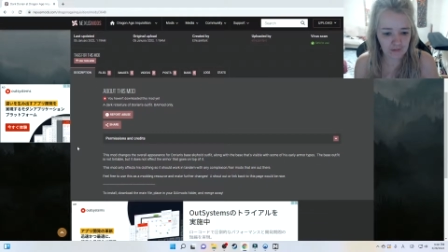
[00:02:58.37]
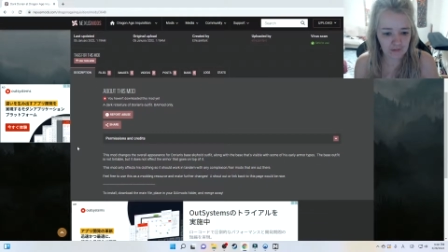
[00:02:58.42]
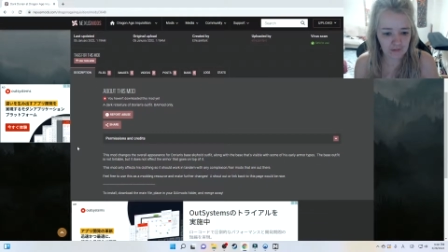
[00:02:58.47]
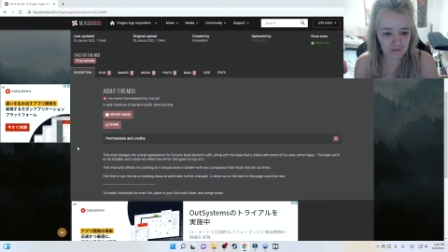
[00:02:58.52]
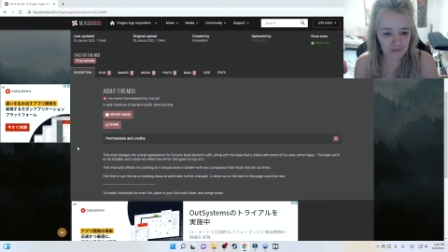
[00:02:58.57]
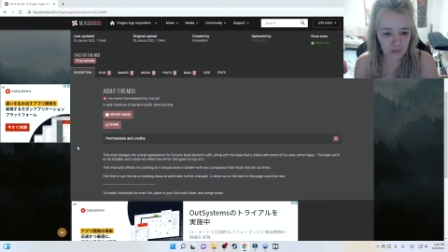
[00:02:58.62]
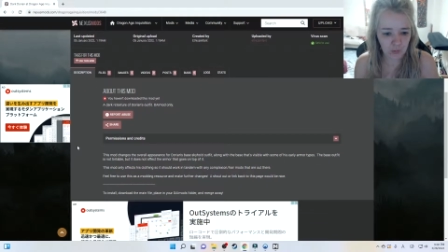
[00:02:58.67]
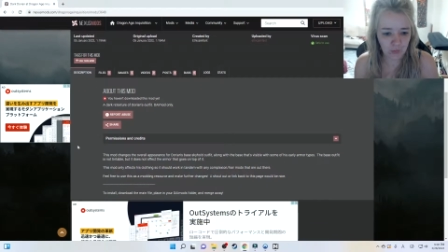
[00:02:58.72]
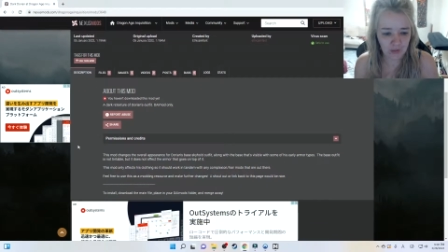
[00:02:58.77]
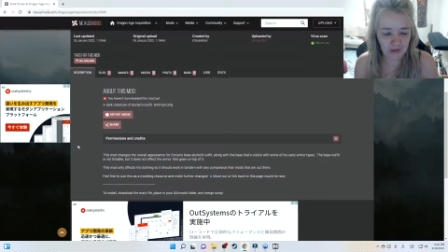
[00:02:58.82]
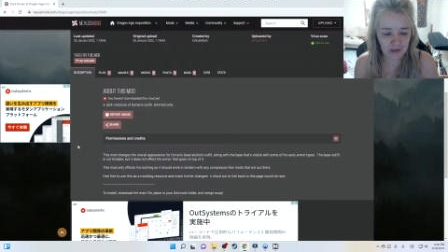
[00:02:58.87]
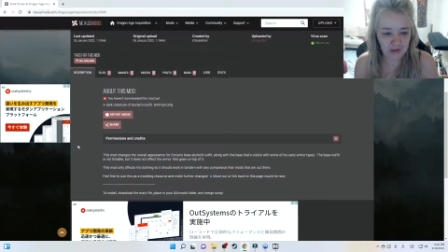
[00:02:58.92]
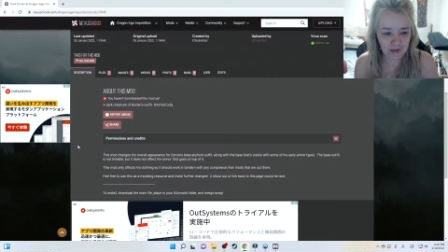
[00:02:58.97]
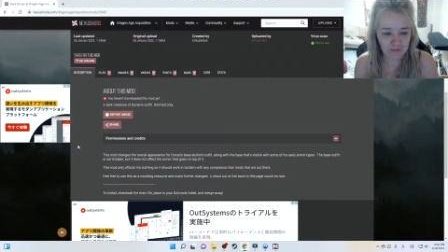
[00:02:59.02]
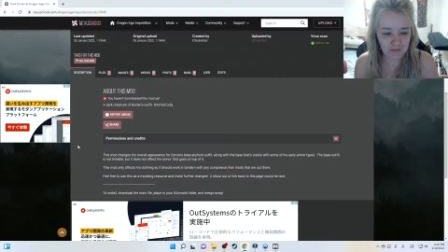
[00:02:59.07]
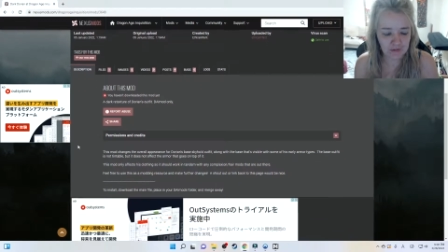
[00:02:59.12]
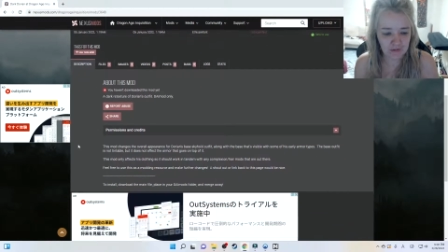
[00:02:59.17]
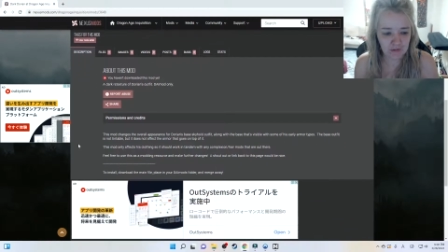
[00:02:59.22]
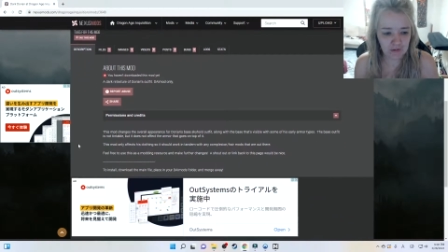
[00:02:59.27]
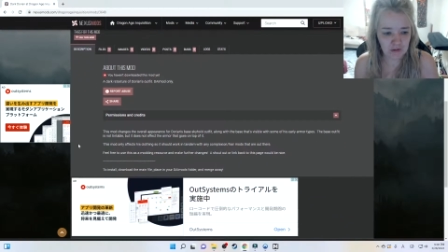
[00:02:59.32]
you want to come
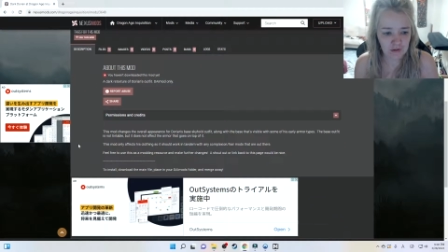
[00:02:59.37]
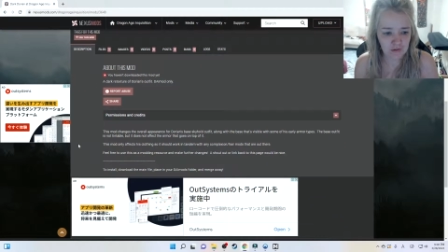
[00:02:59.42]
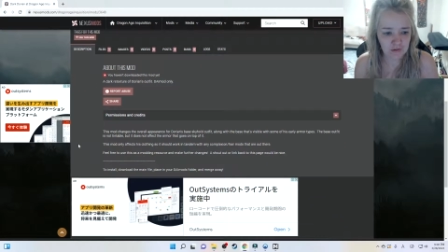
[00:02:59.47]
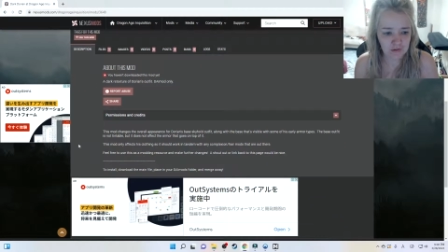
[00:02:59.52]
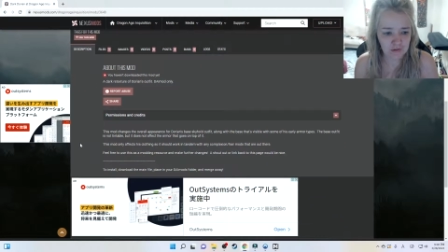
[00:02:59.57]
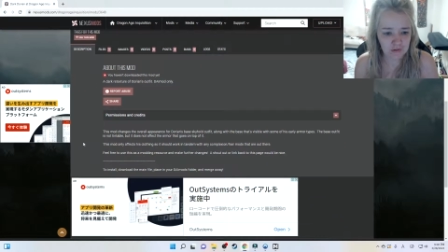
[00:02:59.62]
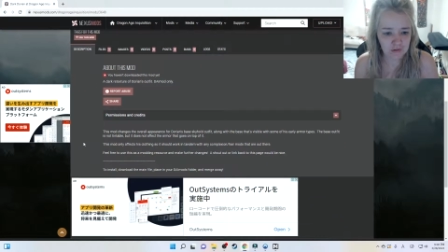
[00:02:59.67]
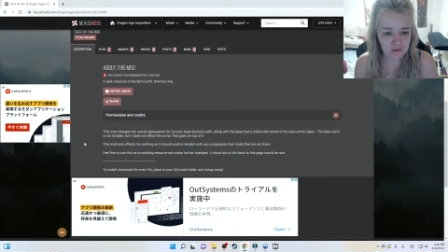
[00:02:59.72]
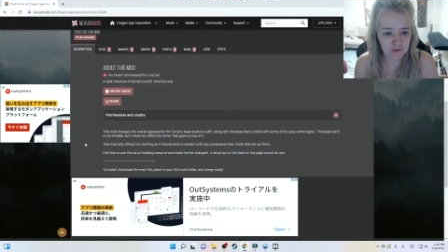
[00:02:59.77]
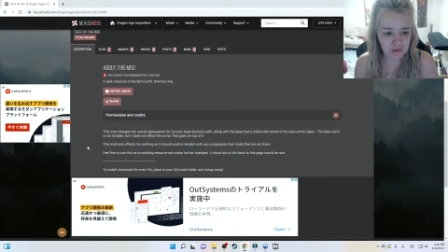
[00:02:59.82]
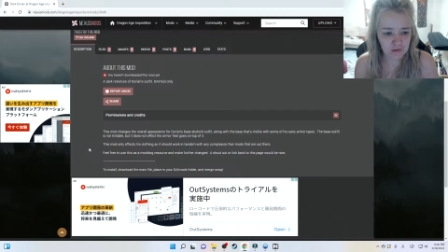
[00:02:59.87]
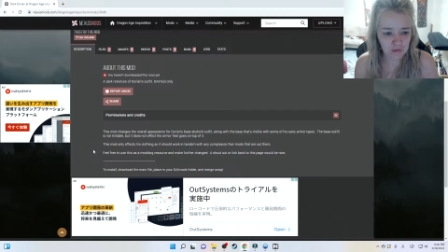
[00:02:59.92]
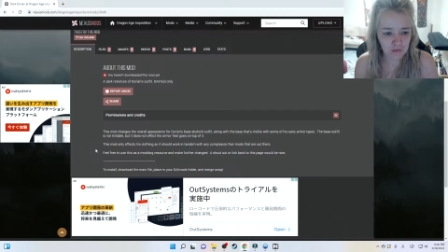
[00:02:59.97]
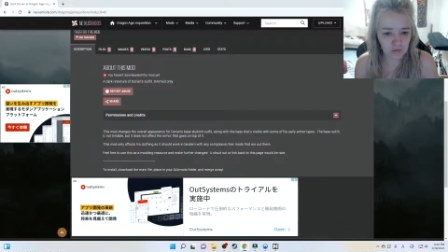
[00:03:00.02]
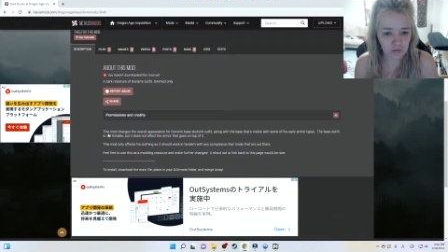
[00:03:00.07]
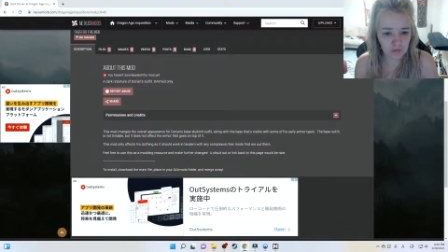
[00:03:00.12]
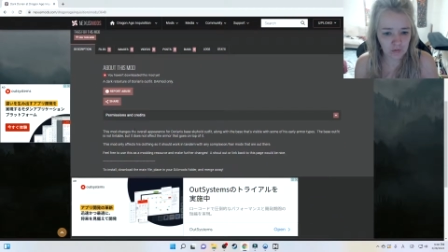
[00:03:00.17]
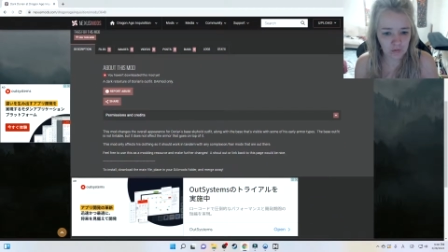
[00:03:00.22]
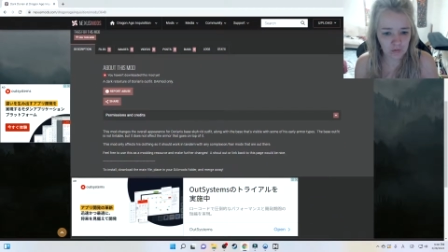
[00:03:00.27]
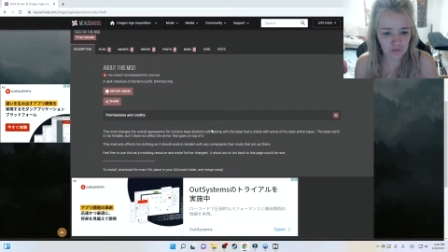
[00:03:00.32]
down here
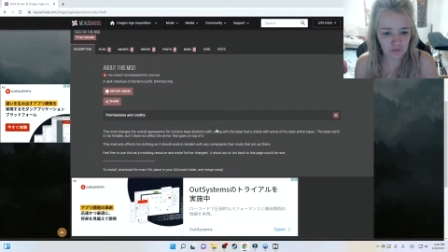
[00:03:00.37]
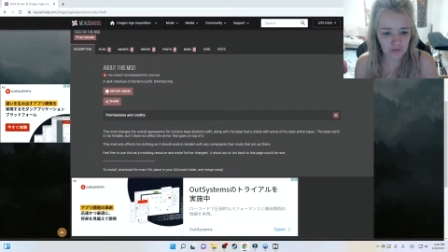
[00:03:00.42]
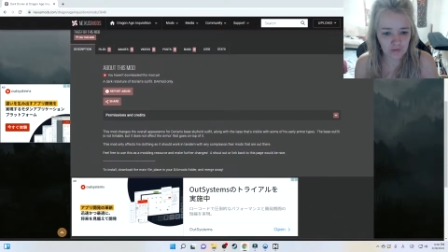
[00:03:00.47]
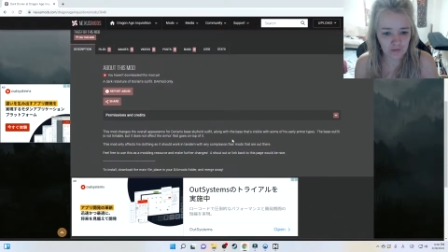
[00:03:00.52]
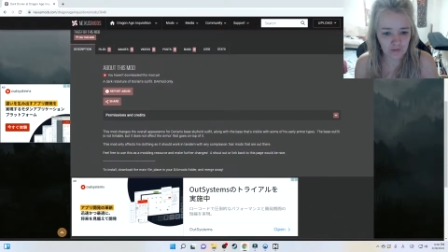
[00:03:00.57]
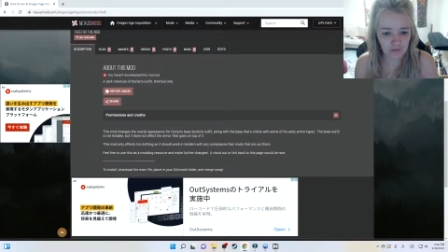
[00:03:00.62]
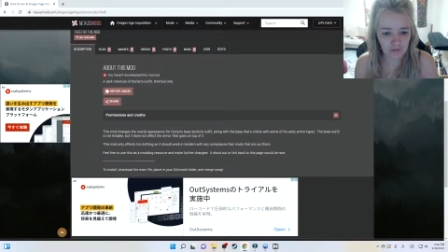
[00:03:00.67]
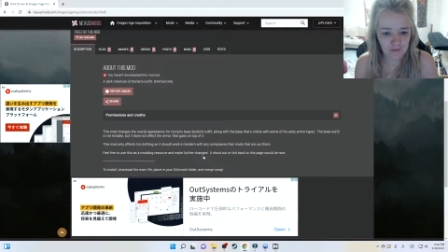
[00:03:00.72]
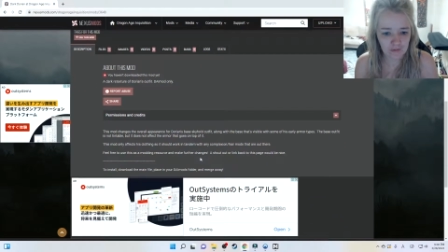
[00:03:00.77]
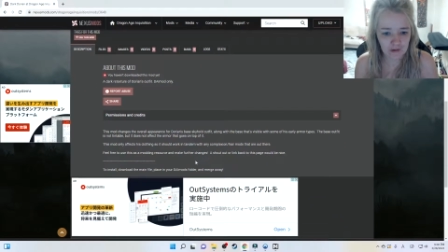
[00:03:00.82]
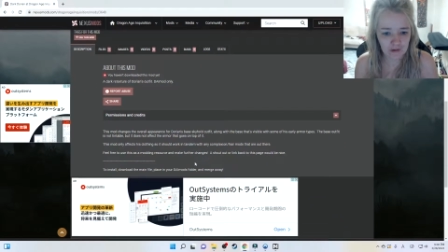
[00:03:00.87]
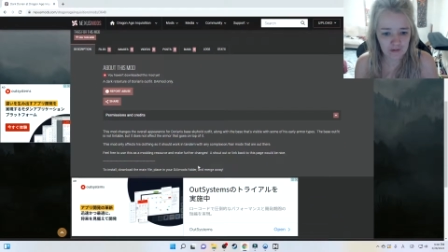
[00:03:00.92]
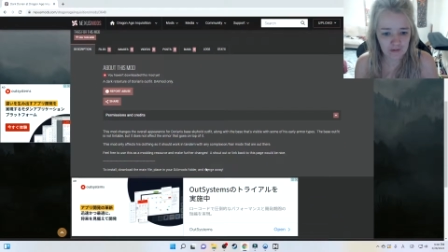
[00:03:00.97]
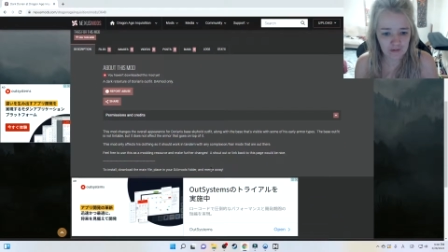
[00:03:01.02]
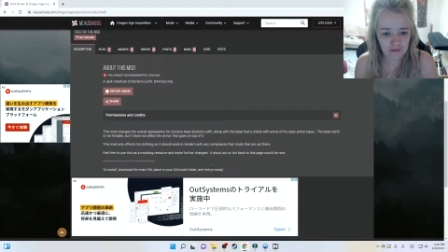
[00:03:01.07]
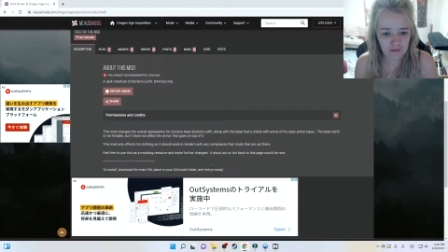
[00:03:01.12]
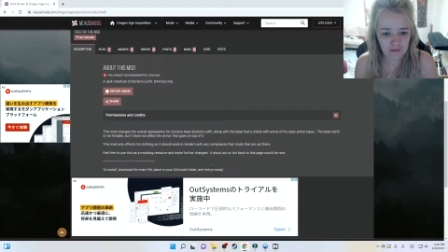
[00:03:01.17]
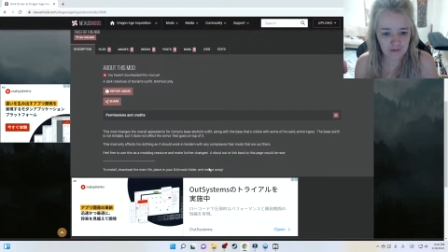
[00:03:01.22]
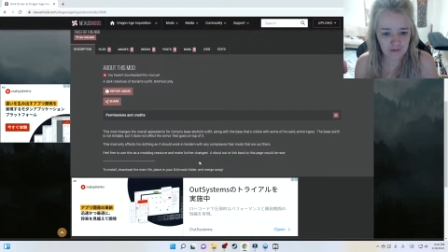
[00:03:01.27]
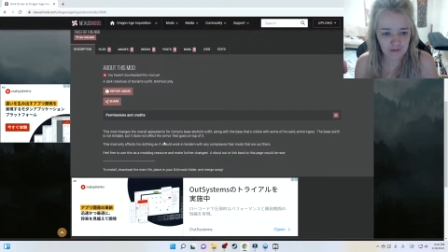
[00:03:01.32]
to
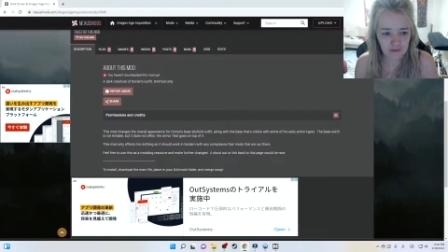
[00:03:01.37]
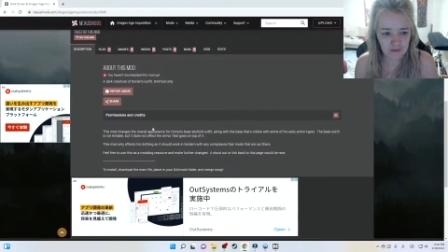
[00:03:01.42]
this